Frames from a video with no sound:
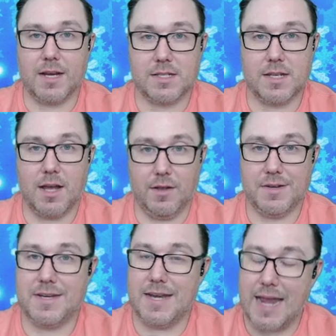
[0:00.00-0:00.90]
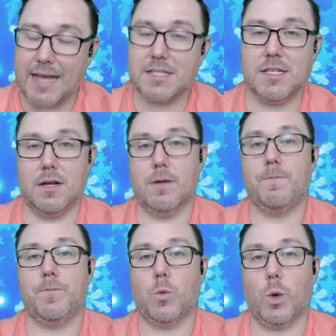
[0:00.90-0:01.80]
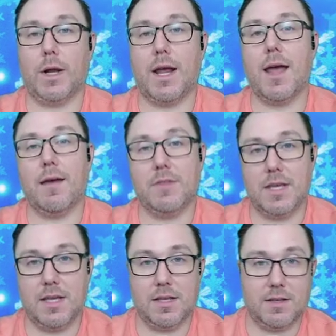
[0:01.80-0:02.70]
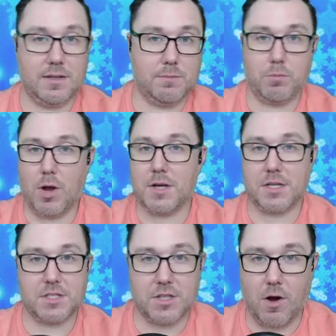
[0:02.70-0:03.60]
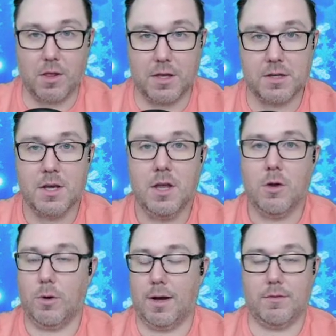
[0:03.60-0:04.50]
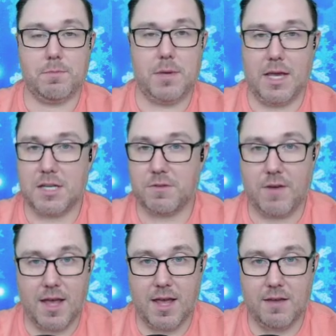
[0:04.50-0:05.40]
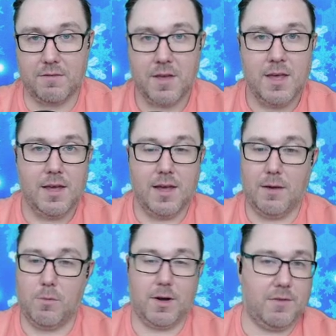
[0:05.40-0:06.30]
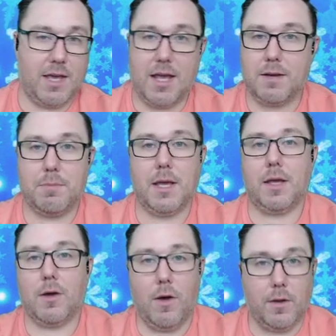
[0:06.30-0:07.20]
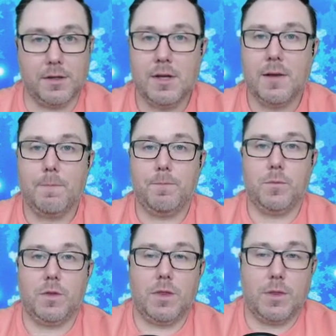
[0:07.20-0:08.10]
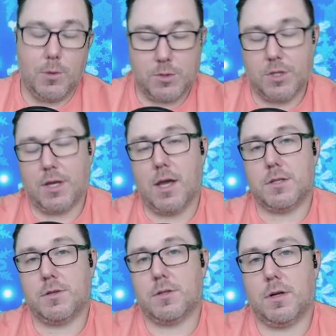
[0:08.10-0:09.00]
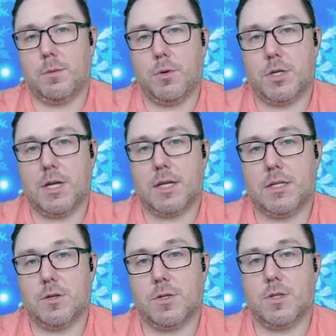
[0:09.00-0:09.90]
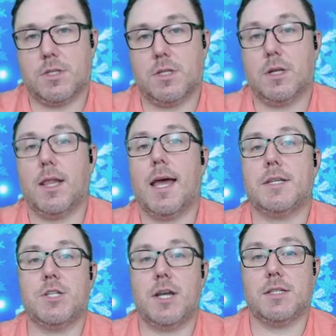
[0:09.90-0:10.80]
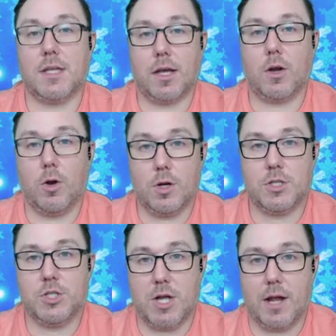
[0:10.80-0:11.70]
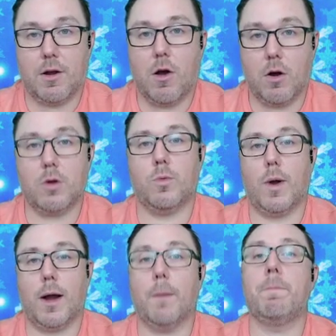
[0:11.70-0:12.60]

sale. Next year, we're going to have the Project Scarlet, we're going to have the PS5, whatever they end up being called. Those are the consoles they're going to push next year. So this is their last chance to get current gen hardware